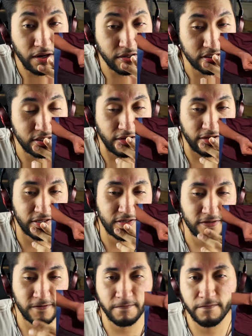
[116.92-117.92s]
That was
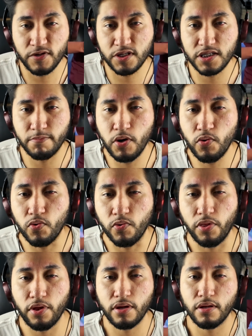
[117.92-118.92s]
nice. Smooth.